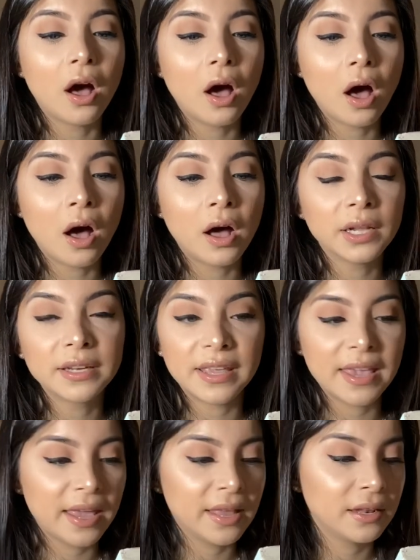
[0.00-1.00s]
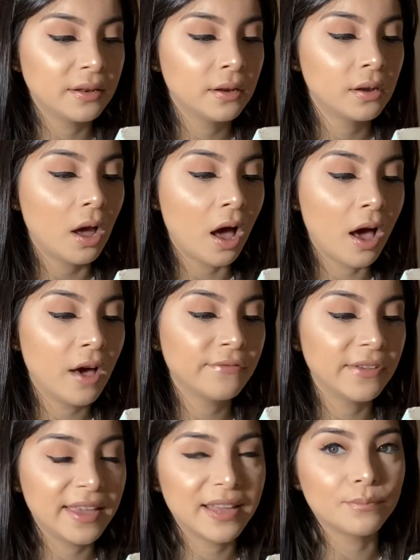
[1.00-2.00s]
on again, off
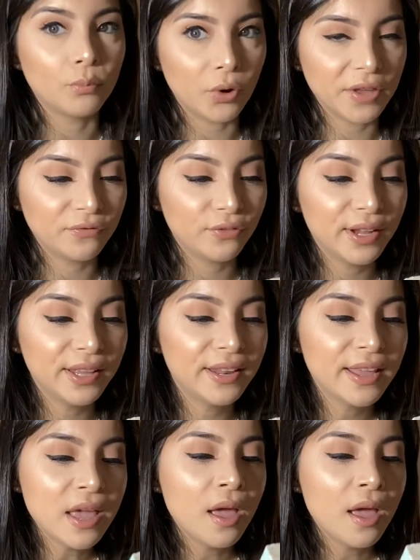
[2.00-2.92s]
again boyfriend,